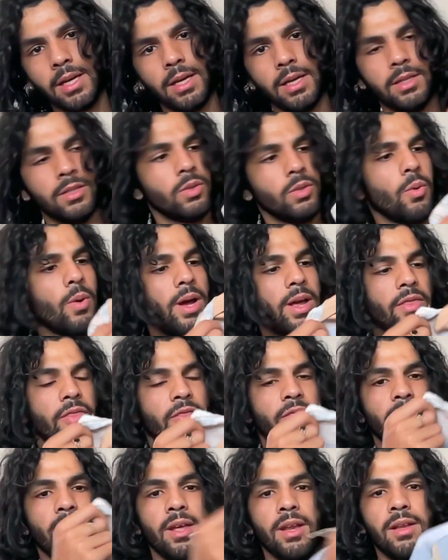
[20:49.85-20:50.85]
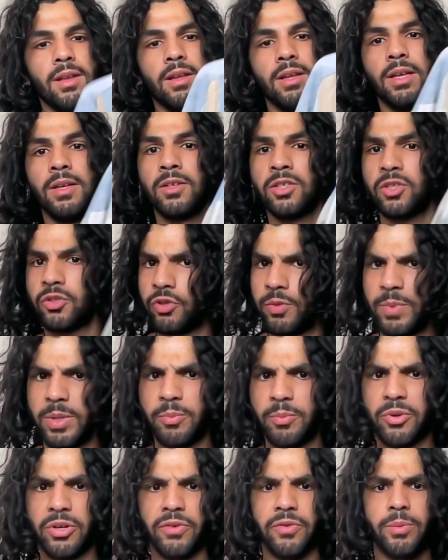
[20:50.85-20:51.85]
It's quite thin, extremely
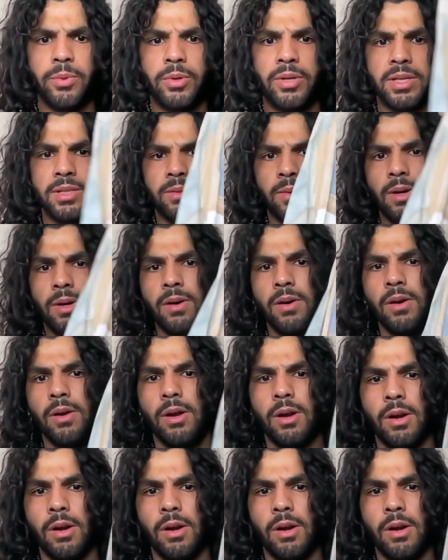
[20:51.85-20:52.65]
breathable as well.